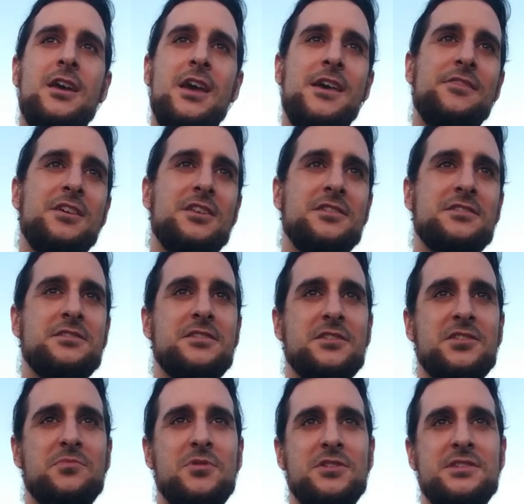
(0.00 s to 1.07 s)
and then
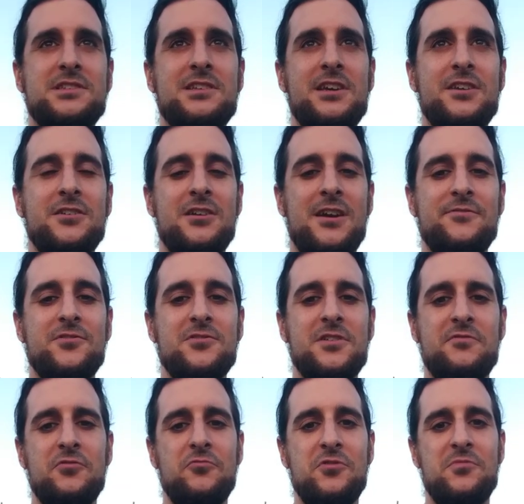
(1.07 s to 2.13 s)
6 months later, after
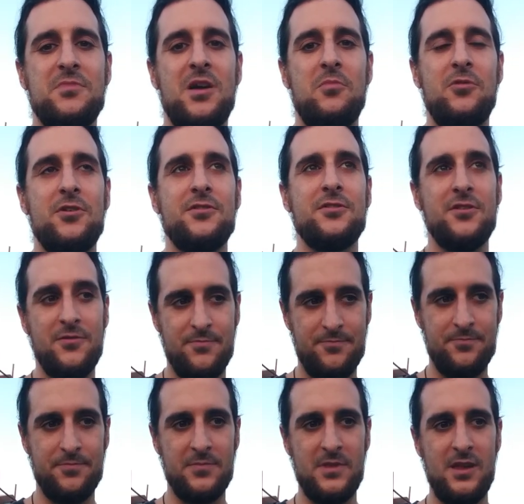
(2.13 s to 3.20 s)
living with my brother,
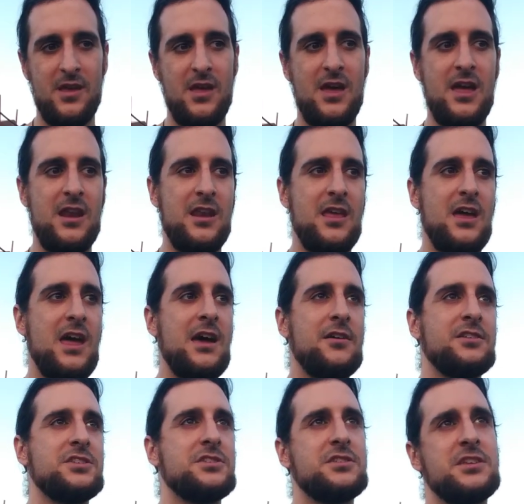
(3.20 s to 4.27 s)
I
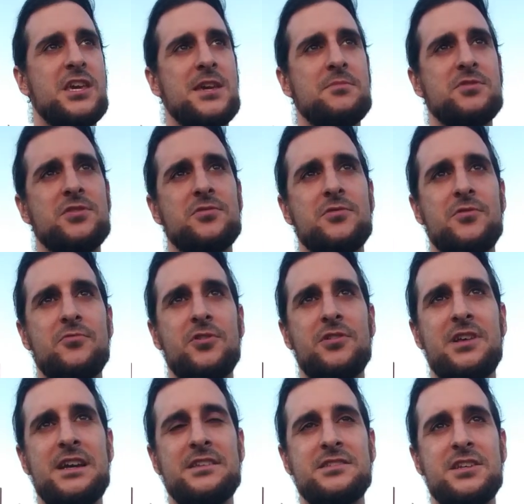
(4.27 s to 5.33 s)
came to a
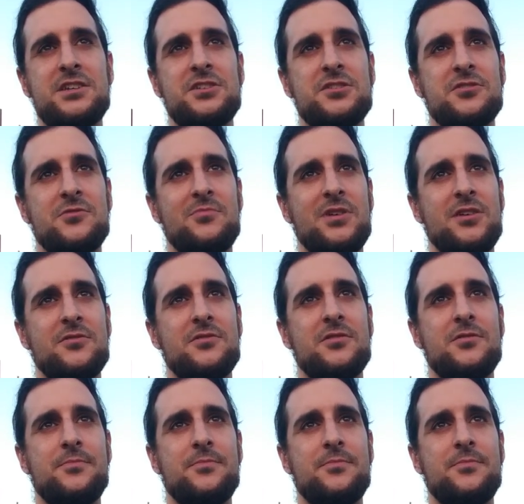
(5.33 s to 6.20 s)
realization about